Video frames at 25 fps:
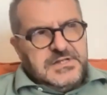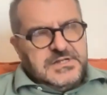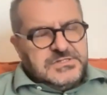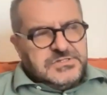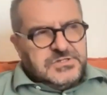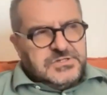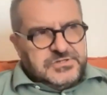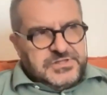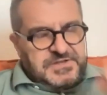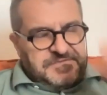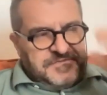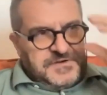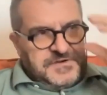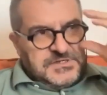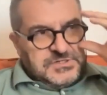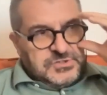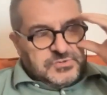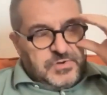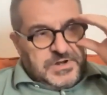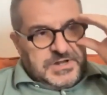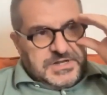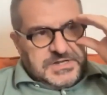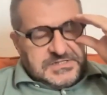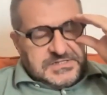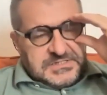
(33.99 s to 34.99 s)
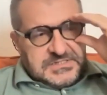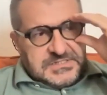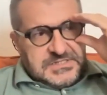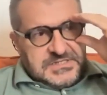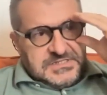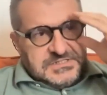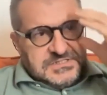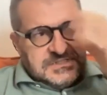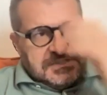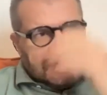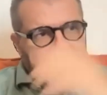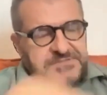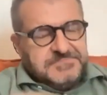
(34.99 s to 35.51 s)
So the first one is
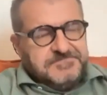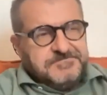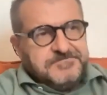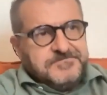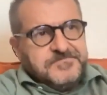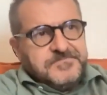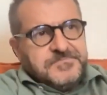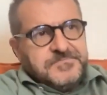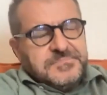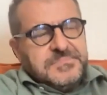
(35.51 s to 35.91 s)
this.